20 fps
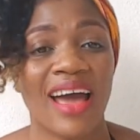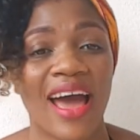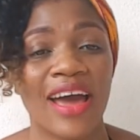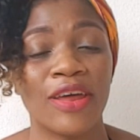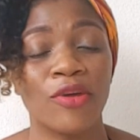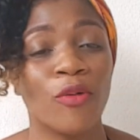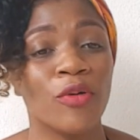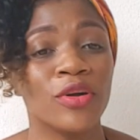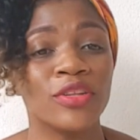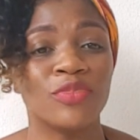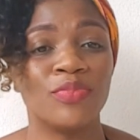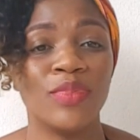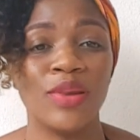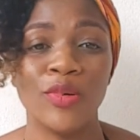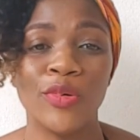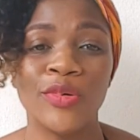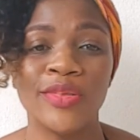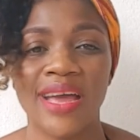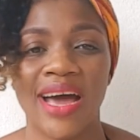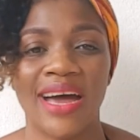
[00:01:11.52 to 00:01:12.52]
I don't want to be
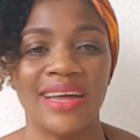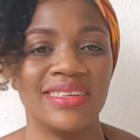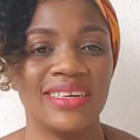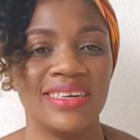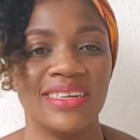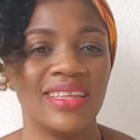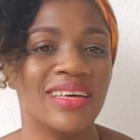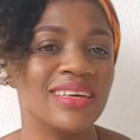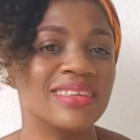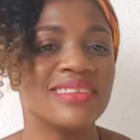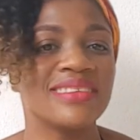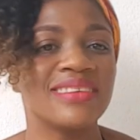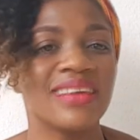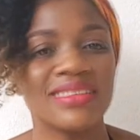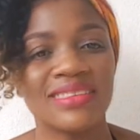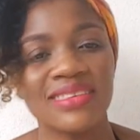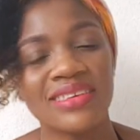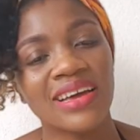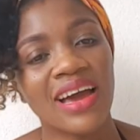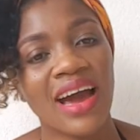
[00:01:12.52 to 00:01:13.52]
looked at in a
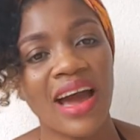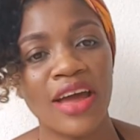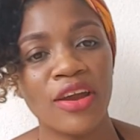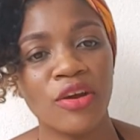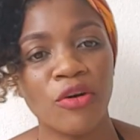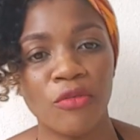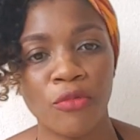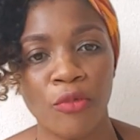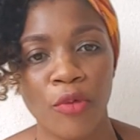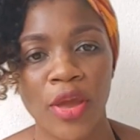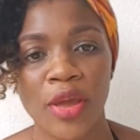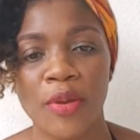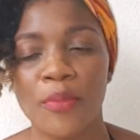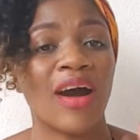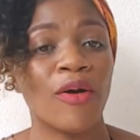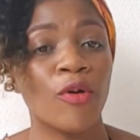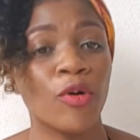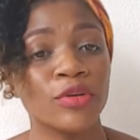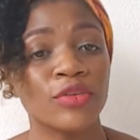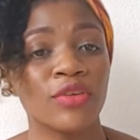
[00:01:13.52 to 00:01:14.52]
certain kind of way.
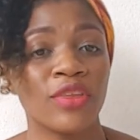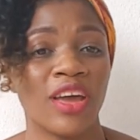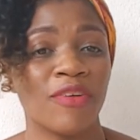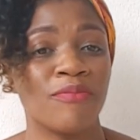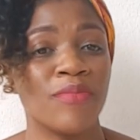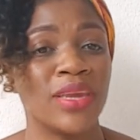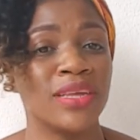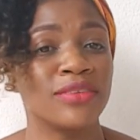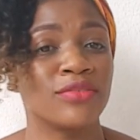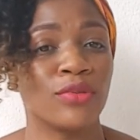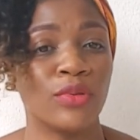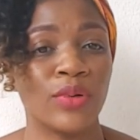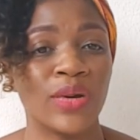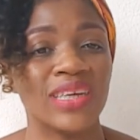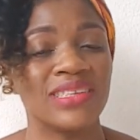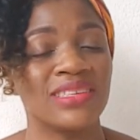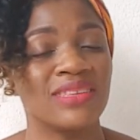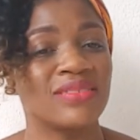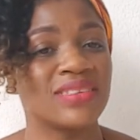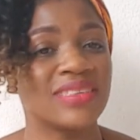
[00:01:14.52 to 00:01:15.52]
Also, they have made it to look
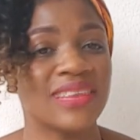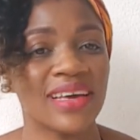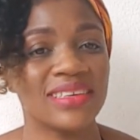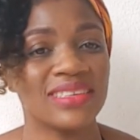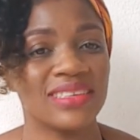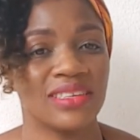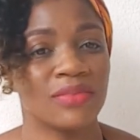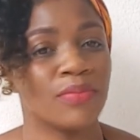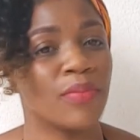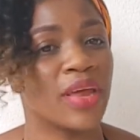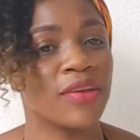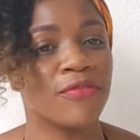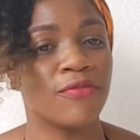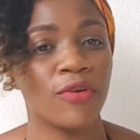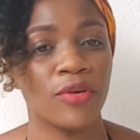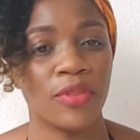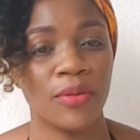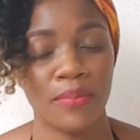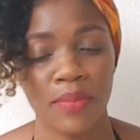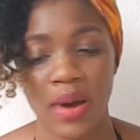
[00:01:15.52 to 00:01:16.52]
as if sex is meant
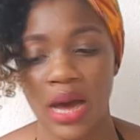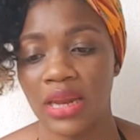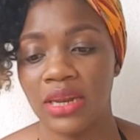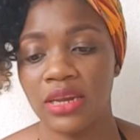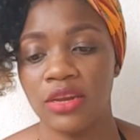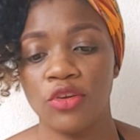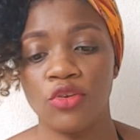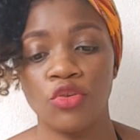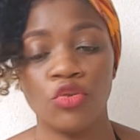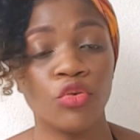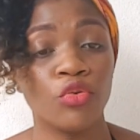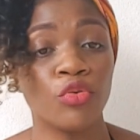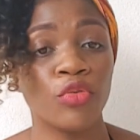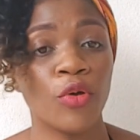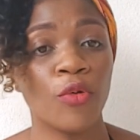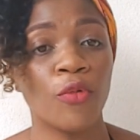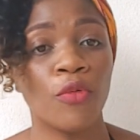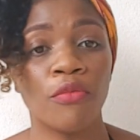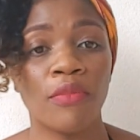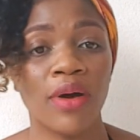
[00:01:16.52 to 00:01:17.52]
for the man. You,
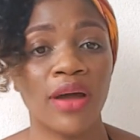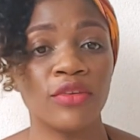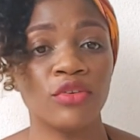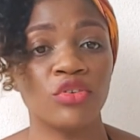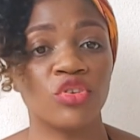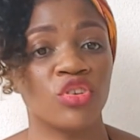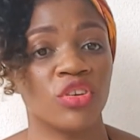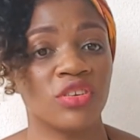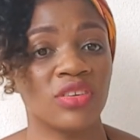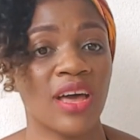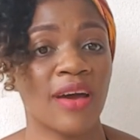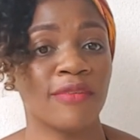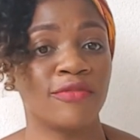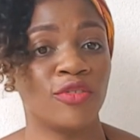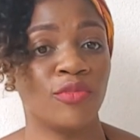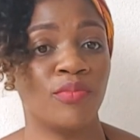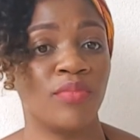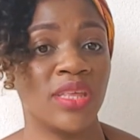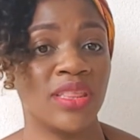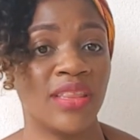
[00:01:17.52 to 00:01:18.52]
the woman, you just
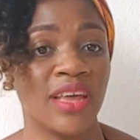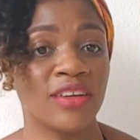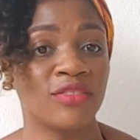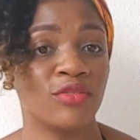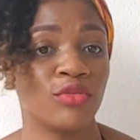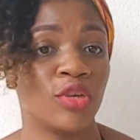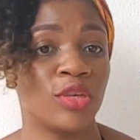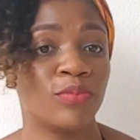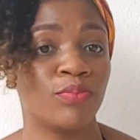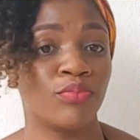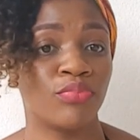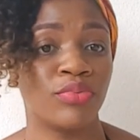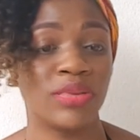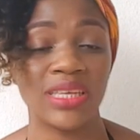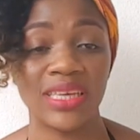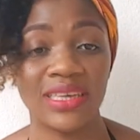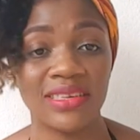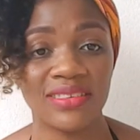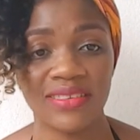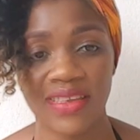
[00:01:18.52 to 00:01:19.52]
have to be there to
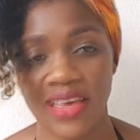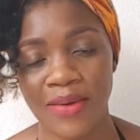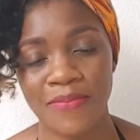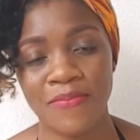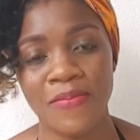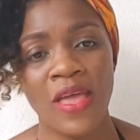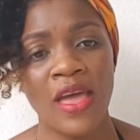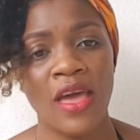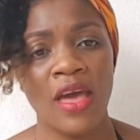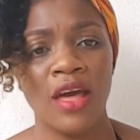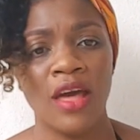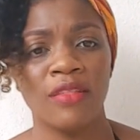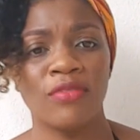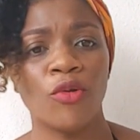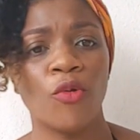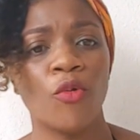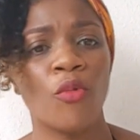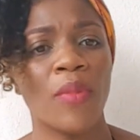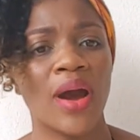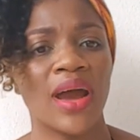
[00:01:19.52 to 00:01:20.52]
please him.
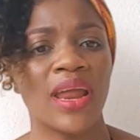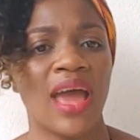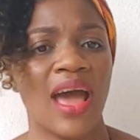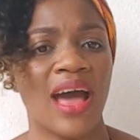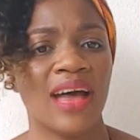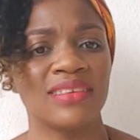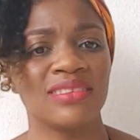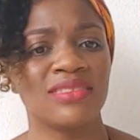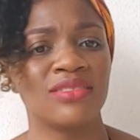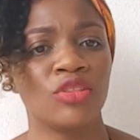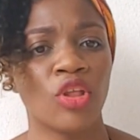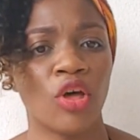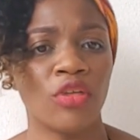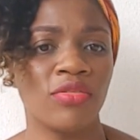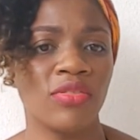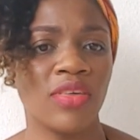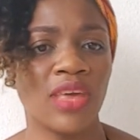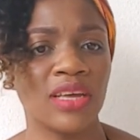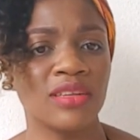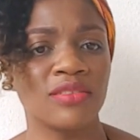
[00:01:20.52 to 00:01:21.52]
The woman has
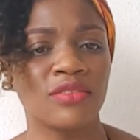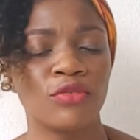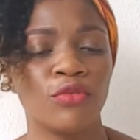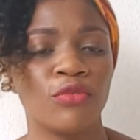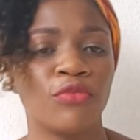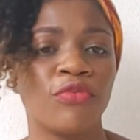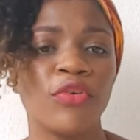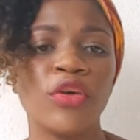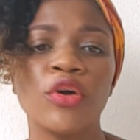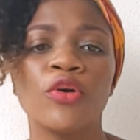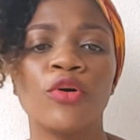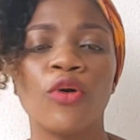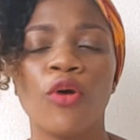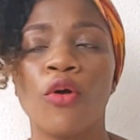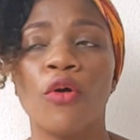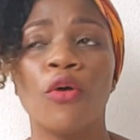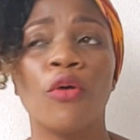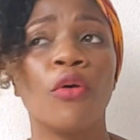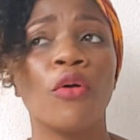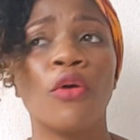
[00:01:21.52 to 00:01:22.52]
nothing to feel
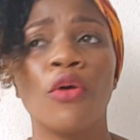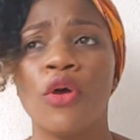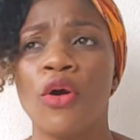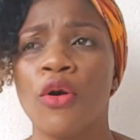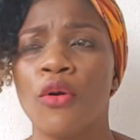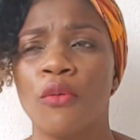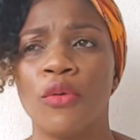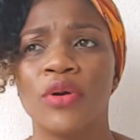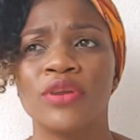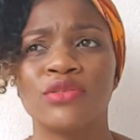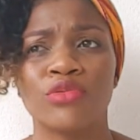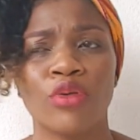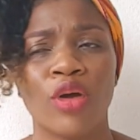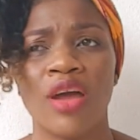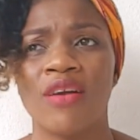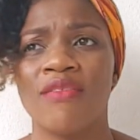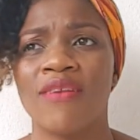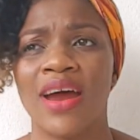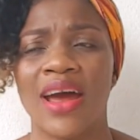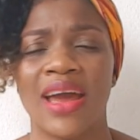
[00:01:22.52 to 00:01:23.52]
or
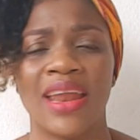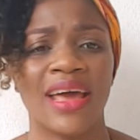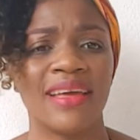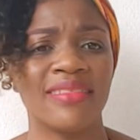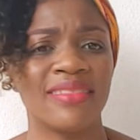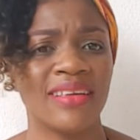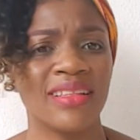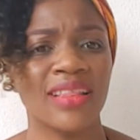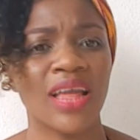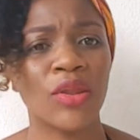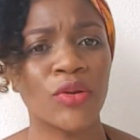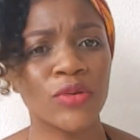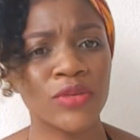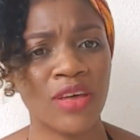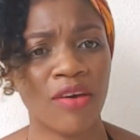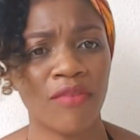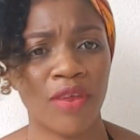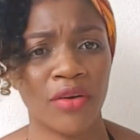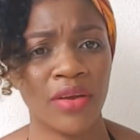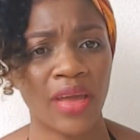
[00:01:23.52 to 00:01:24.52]
whatsoever. And I think that
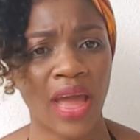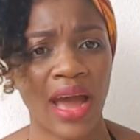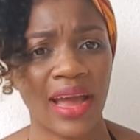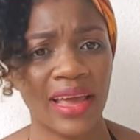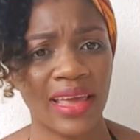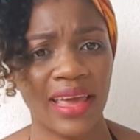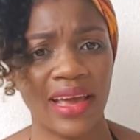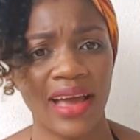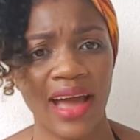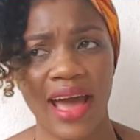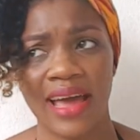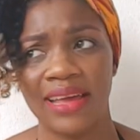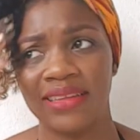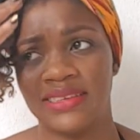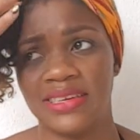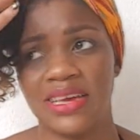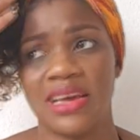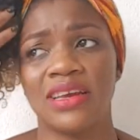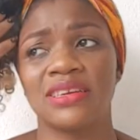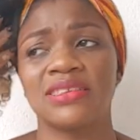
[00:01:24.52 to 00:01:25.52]
those are very archaic
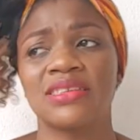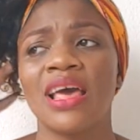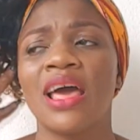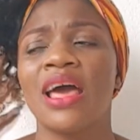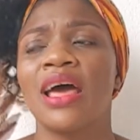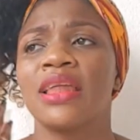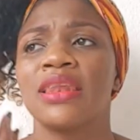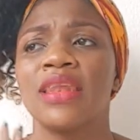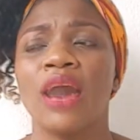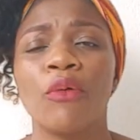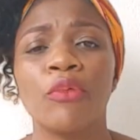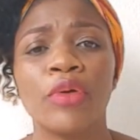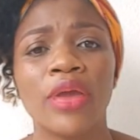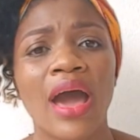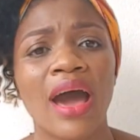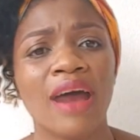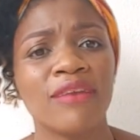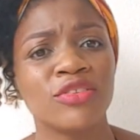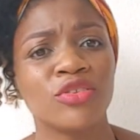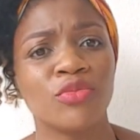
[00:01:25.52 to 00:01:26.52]
ideas that we
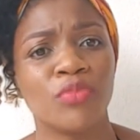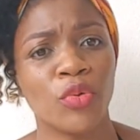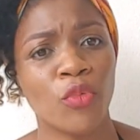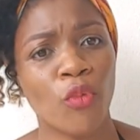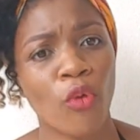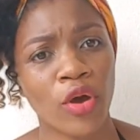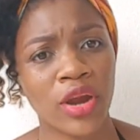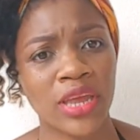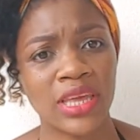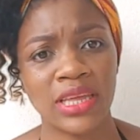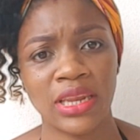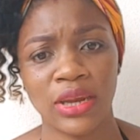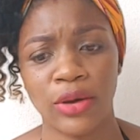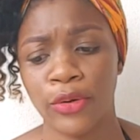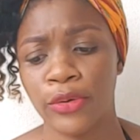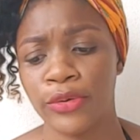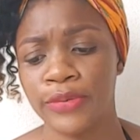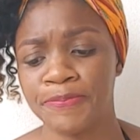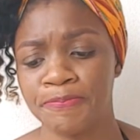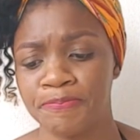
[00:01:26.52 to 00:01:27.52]
have to be working
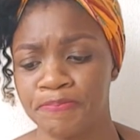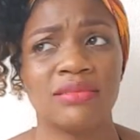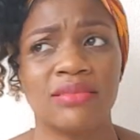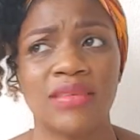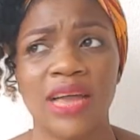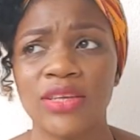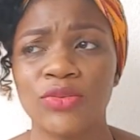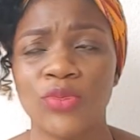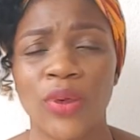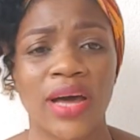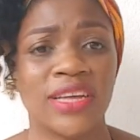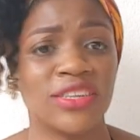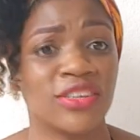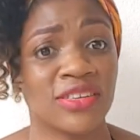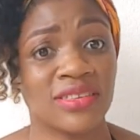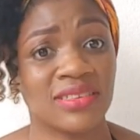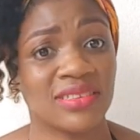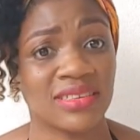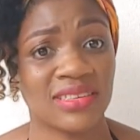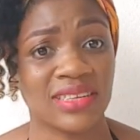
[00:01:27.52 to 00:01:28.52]
on. That's why I
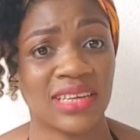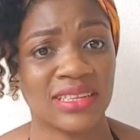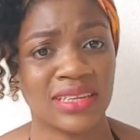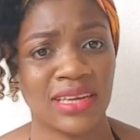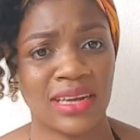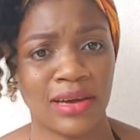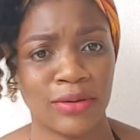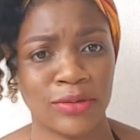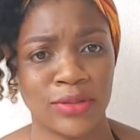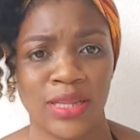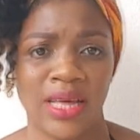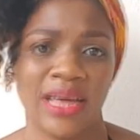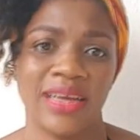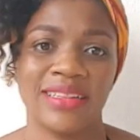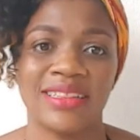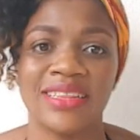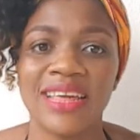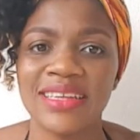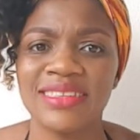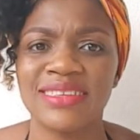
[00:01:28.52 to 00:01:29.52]
just sat and I was like,
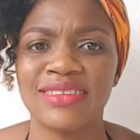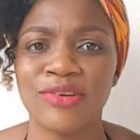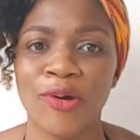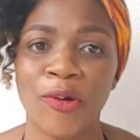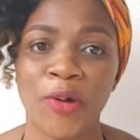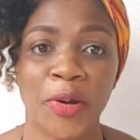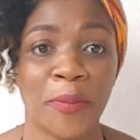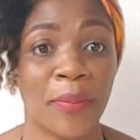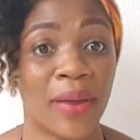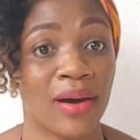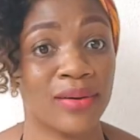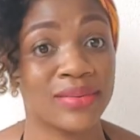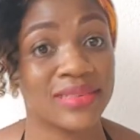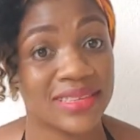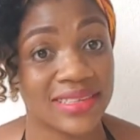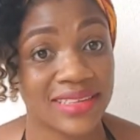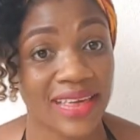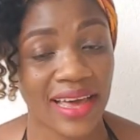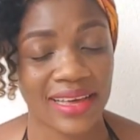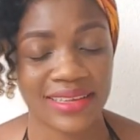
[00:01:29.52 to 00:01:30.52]
let's talk
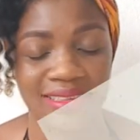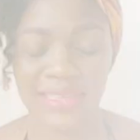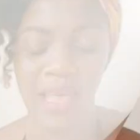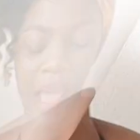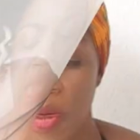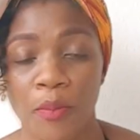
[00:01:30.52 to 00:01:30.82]
about sex.